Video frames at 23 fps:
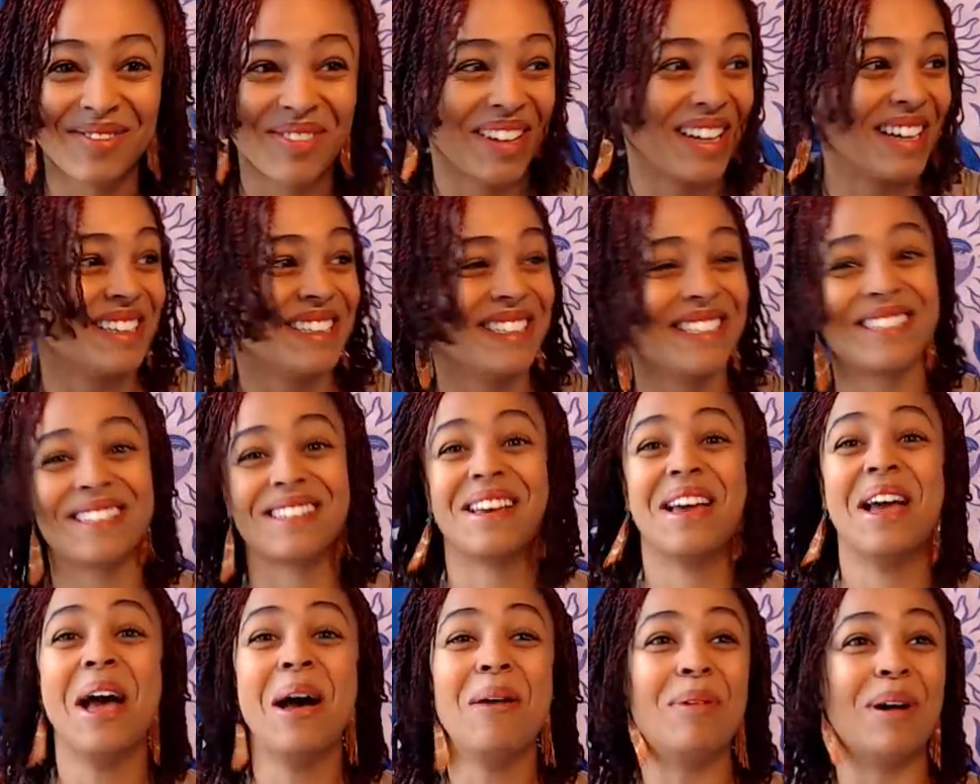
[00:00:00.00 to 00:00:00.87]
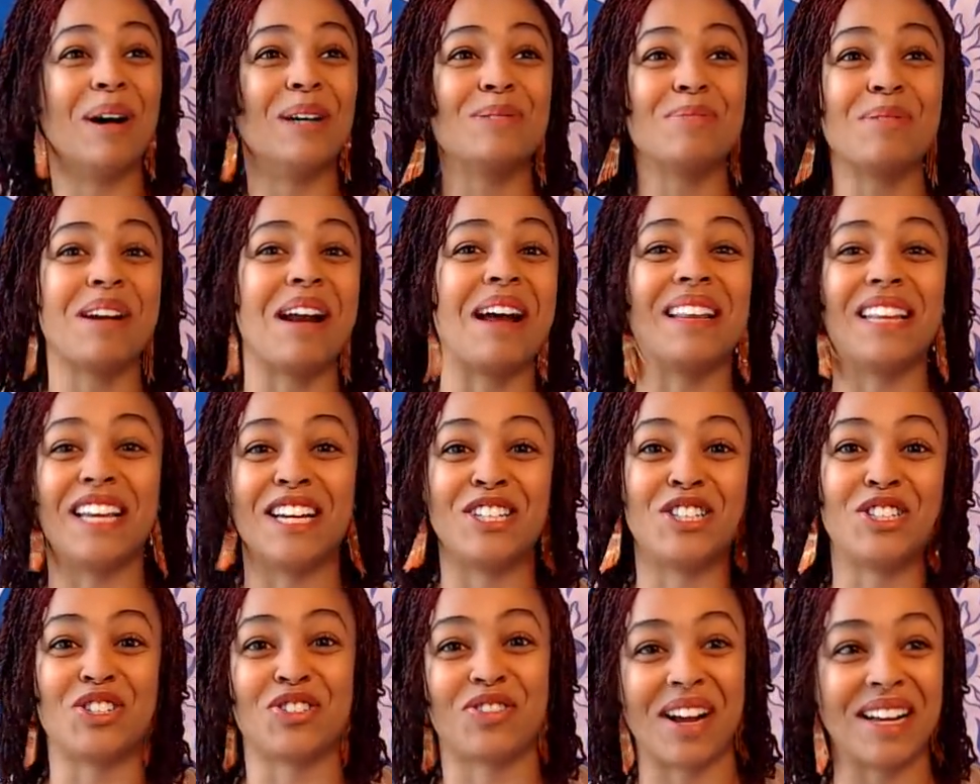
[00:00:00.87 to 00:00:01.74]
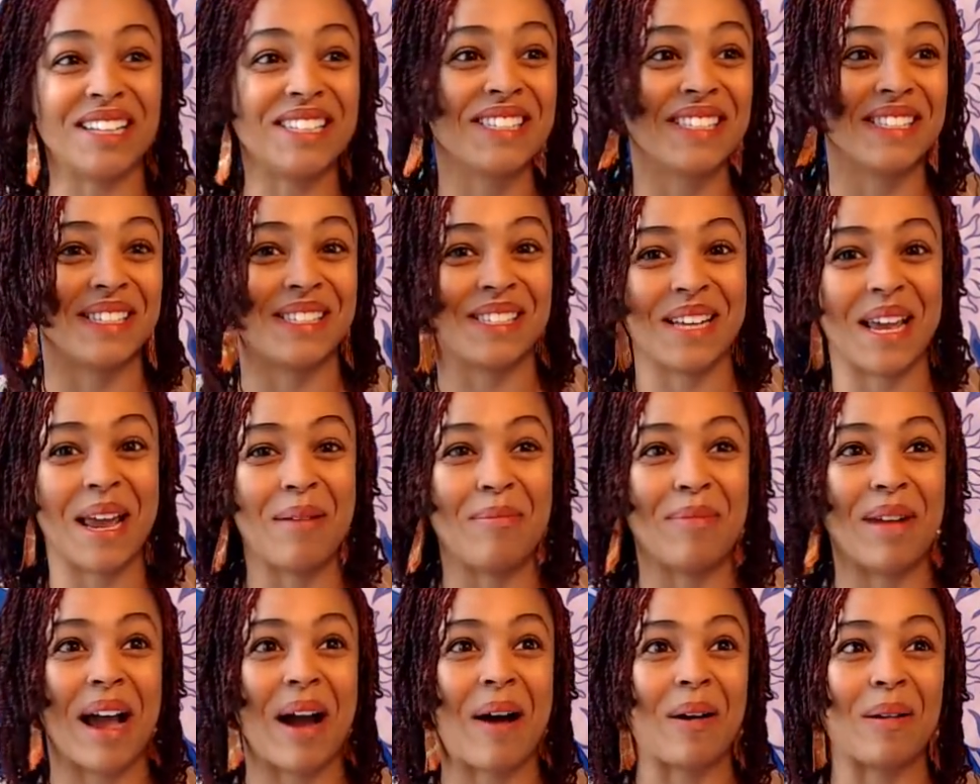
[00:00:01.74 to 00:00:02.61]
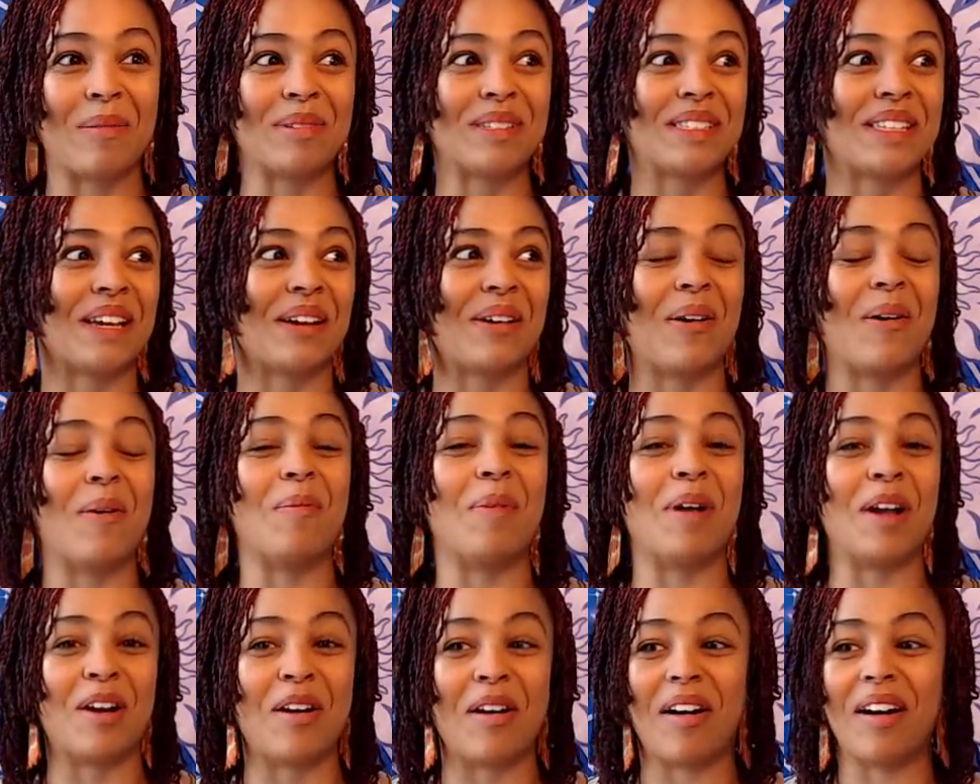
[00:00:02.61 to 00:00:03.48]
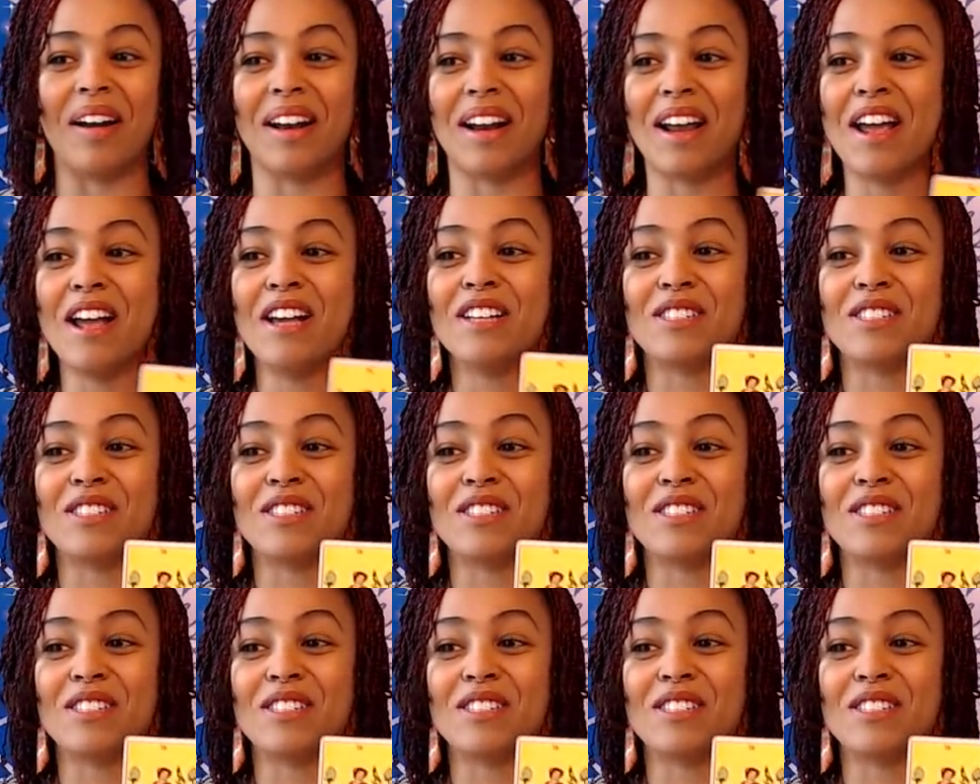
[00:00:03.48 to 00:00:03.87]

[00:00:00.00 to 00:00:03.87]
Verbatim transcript: because my husband and I like dress the same now, and I'm just like, oh my God.